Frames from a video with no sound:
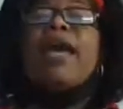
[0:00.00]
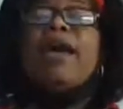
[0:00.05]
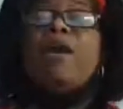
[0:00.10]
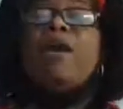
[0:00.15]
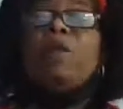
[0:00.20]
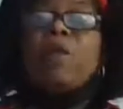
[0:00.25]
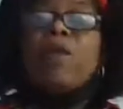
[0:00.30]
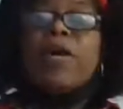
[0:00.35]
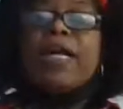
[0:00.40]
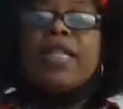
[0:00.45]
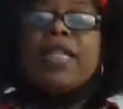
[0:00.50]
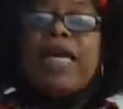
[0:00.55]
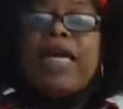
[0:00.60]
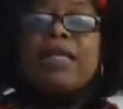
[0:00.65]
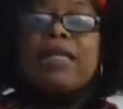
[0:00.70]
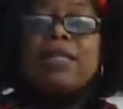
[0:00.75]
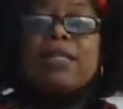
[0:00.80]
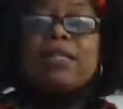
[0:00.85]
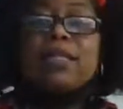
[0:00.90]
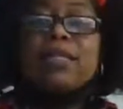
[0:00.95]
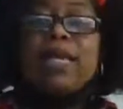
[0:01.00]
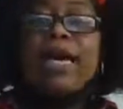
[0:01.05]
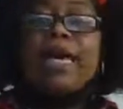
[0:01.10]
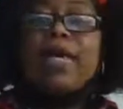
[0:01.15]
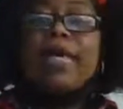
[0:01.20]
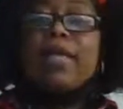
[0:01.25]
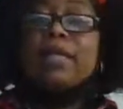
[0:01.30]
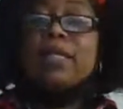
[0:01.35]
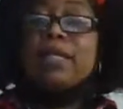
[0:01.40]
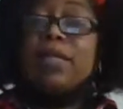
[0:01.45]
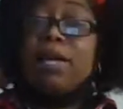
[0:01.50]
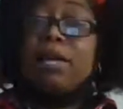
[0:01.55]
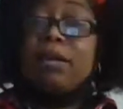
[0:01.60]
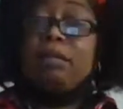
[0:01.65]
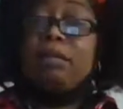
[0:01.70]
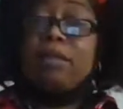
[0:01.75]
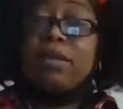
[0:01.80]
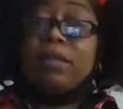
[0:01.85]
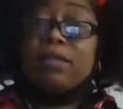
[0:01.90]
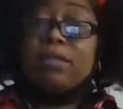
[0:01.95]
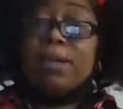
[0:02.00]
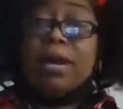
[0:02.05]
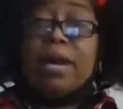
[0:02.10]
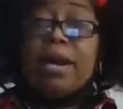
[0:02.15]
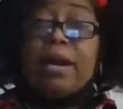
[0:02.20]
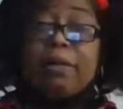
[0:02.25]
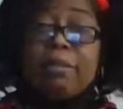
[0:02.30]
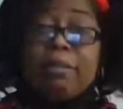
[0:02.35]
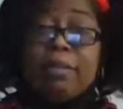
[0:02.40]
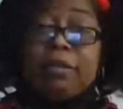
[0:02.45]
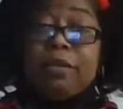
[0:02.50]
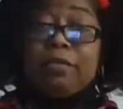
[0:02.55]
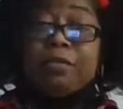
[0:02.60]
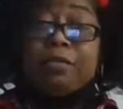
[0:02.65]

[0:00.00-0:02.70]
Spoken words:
And what that looks like is kind of what's behind me.